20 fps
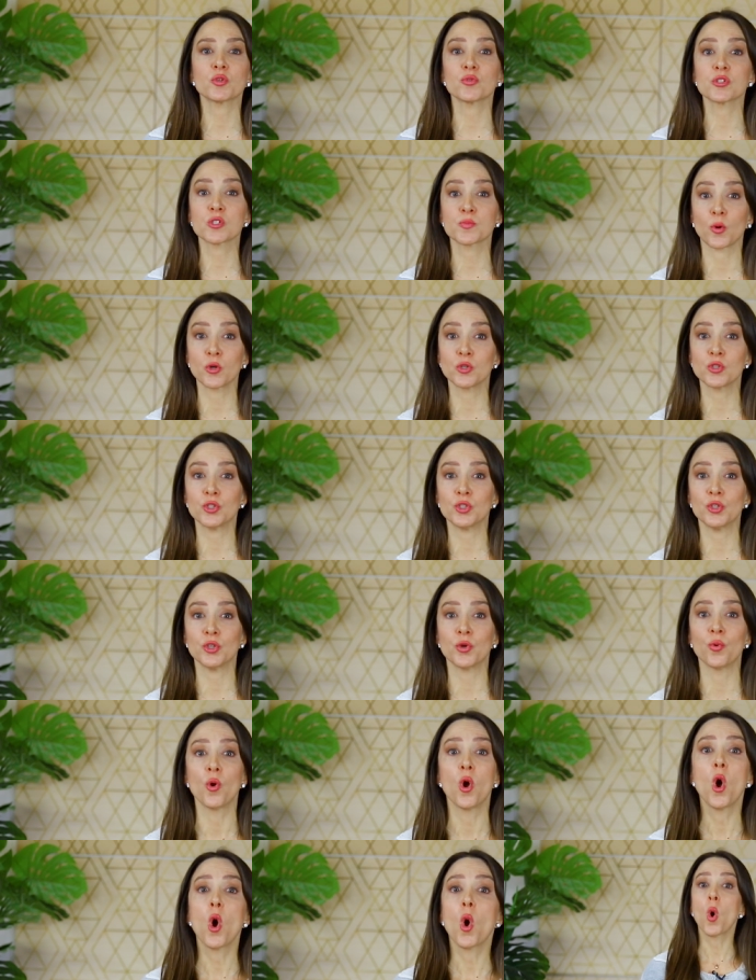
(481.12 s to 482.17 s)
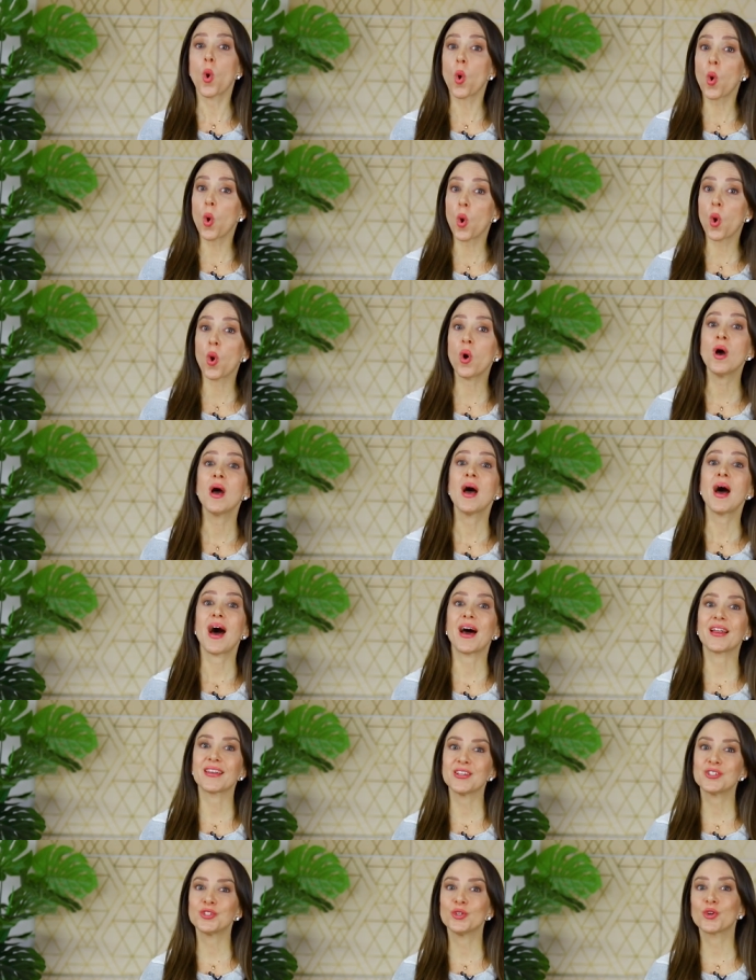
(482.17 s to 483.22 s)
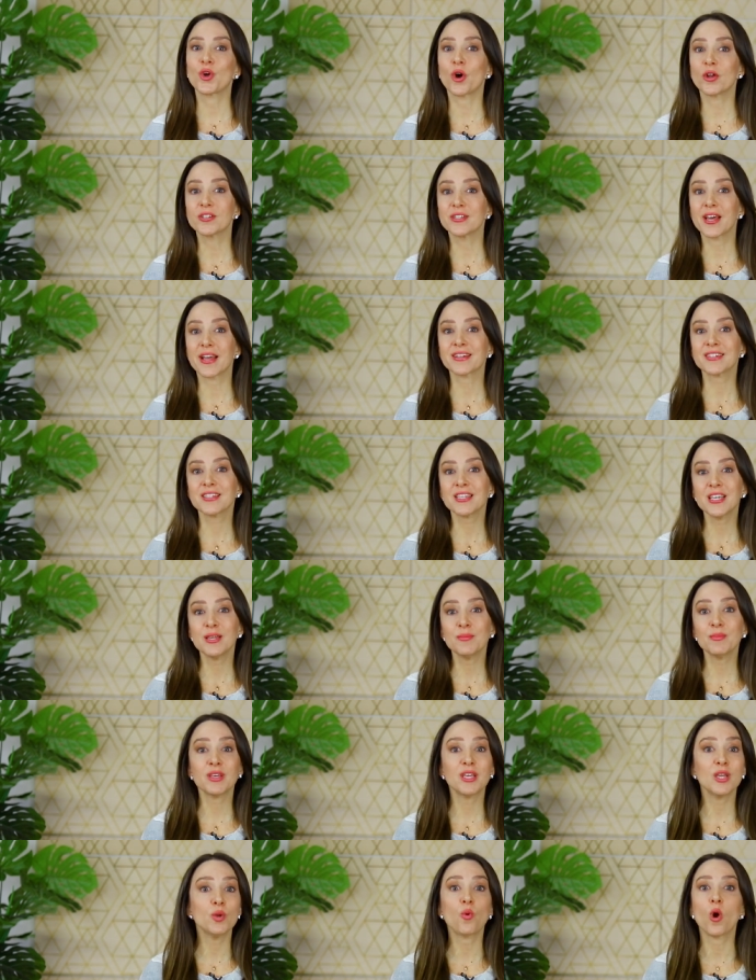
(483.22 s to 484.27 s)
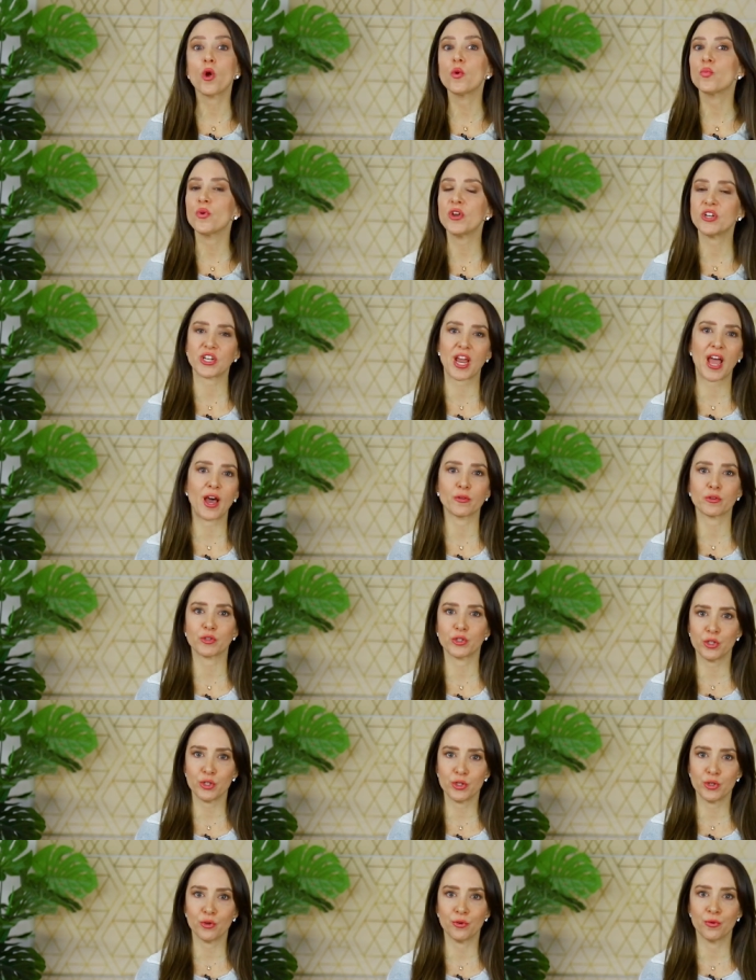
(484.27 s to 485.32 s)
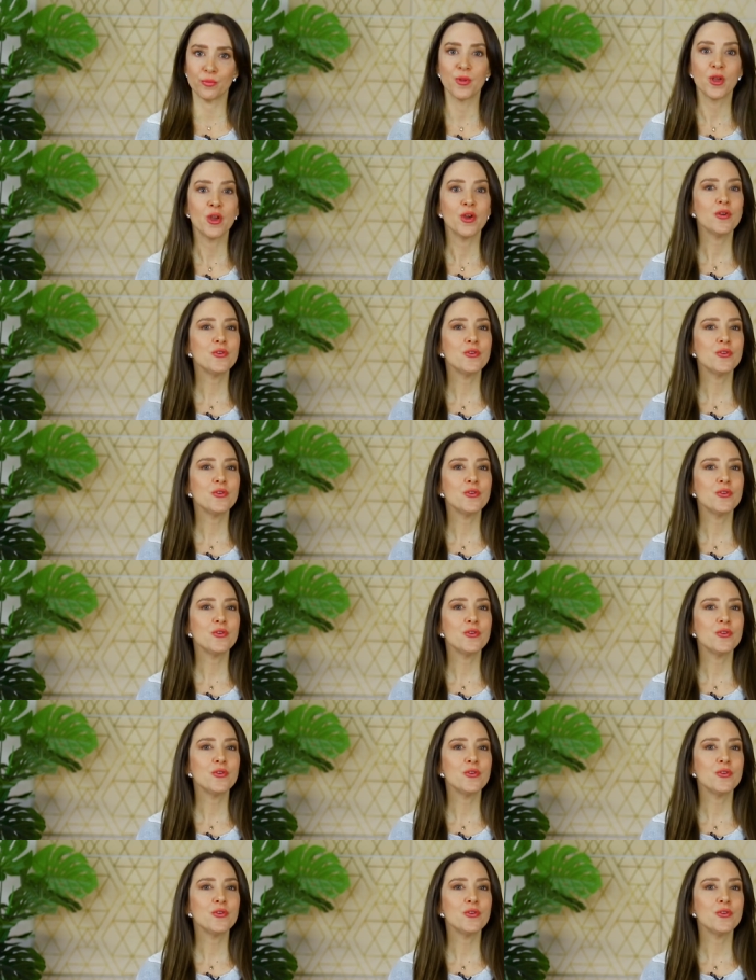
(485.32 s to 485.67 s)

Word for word: to respond to you. Or, unless you contact him, he won't reach out to you.